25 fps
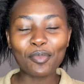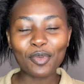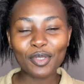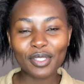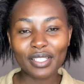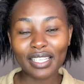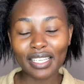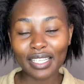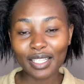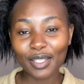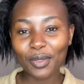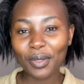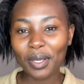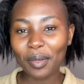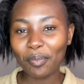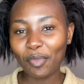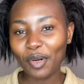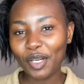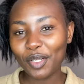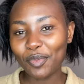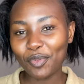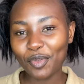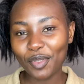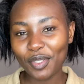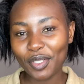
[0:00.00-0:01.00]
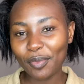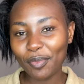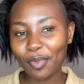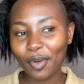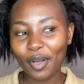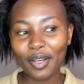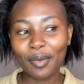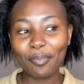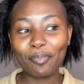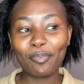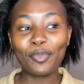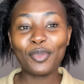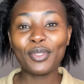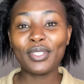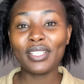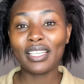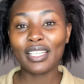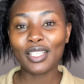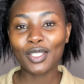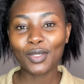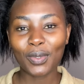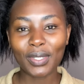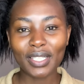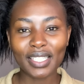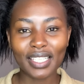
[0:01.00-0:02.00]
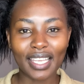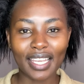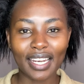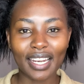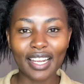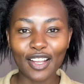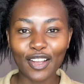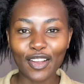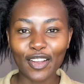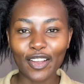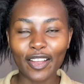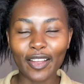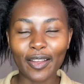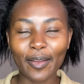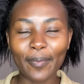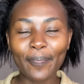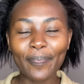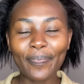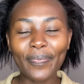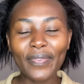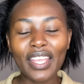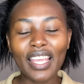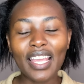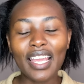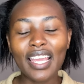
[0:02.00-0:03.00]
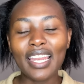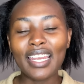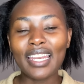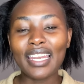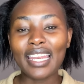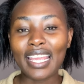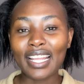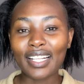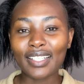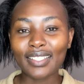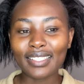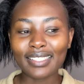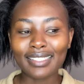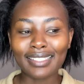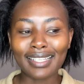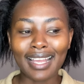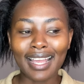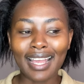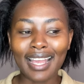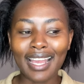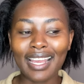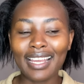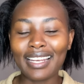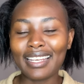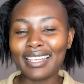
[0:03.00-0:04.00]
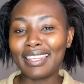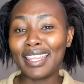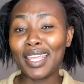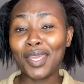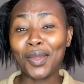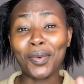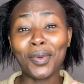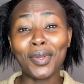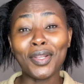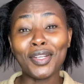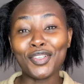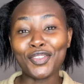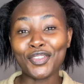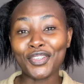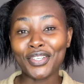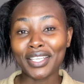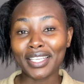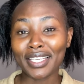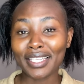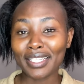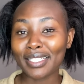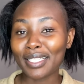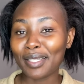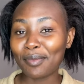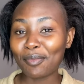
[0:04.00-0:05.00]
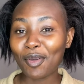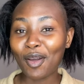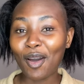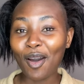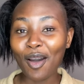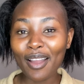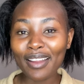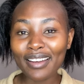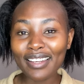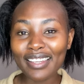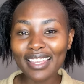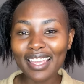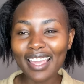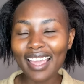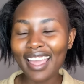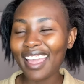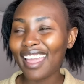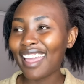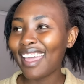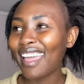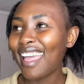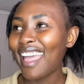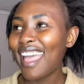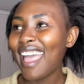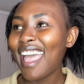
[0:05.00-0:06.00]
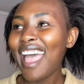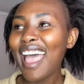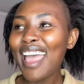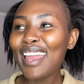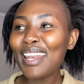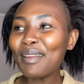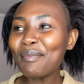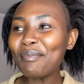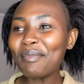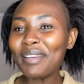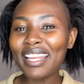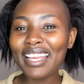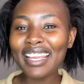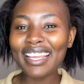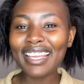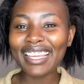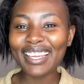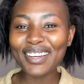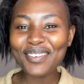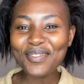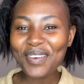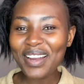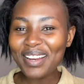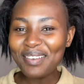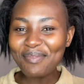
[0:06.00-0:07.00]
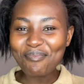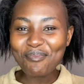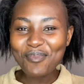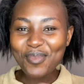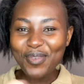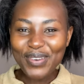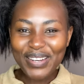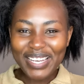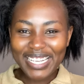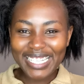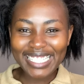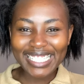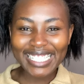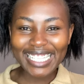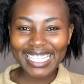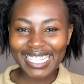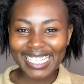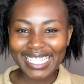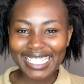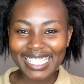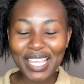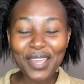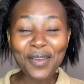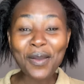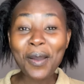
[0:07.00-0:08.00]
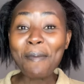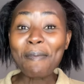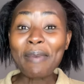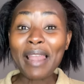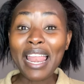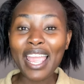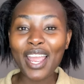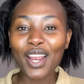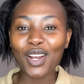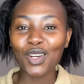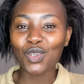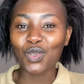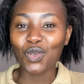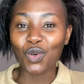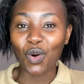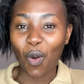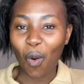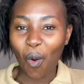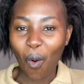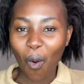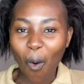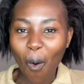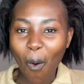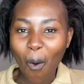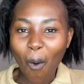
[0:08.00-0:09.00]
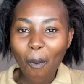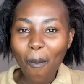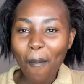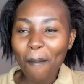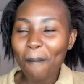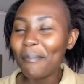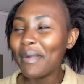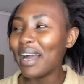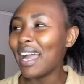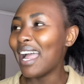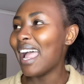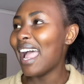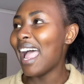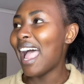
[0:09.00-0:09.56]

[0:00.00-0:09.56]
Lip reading: Puseletsu at Brush Beauty Barn. Puseletsu was getting her nails done. They were drinking some cognac and I'm like, what mood is this? They were playing gom.